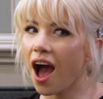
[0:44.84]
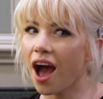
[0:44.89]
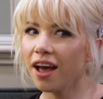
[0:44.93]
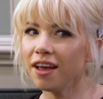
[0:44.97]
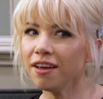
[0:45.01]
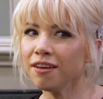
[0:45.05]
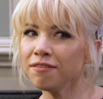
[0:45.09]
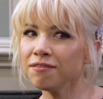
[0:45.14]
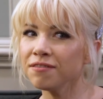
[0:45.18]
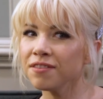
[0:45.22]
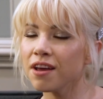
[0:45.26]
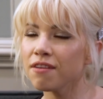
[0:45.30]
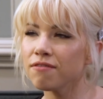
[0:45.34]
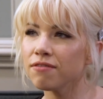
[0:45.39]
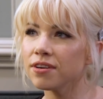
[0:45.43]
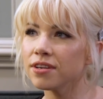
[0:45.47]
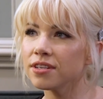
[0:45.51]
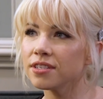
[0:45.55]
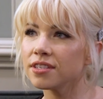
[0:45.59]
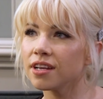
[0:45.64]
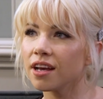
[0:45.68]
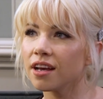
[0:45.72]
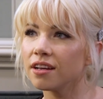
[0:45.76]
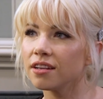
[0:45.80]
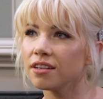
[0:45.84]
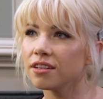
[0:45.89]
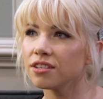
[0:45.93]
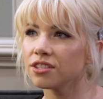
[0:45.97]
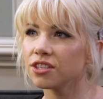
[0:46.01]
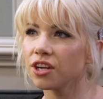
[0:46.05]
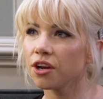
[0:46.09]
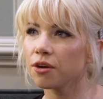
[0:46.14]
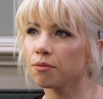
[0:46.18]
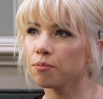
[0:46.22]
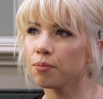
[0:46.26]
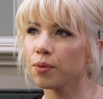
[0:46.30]
I have never done a
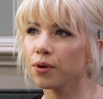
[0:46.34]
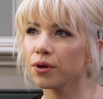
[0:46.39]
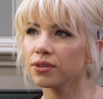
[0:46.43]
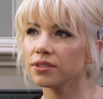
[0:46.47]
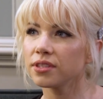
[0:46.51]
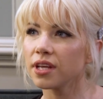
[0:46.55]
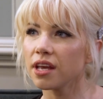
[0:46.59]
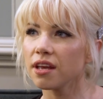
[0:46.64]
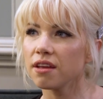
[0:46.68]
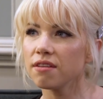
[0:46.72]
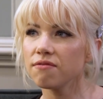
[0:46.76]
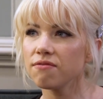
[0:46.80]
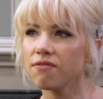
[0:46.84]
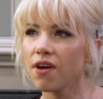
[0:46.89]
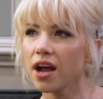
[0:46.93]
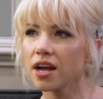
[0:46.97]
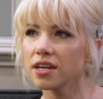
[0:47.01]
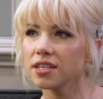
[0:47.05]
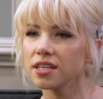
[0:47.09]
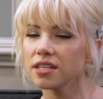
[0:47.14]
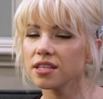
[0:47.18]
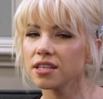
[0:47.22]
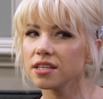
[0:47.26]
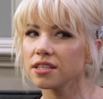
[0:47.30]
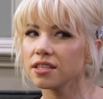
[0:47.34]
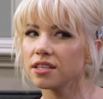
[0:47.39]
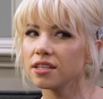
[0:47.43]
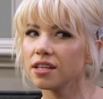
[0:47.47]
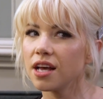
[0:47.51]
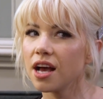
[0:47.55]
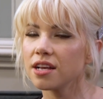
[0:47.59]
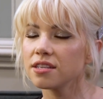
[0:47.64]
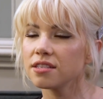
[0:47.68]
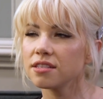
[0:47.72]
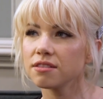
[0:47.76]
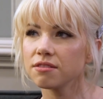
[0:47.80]
shared birthday. In fact, I think the
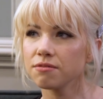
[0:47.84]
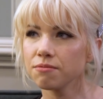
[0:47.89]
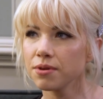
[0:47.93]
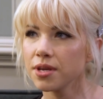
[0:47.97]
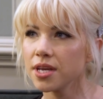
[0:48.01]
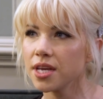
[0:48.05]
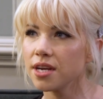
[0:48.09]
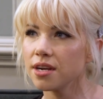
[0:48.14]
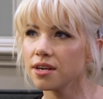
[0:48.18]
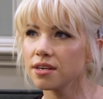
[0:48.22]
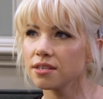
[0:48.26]
last three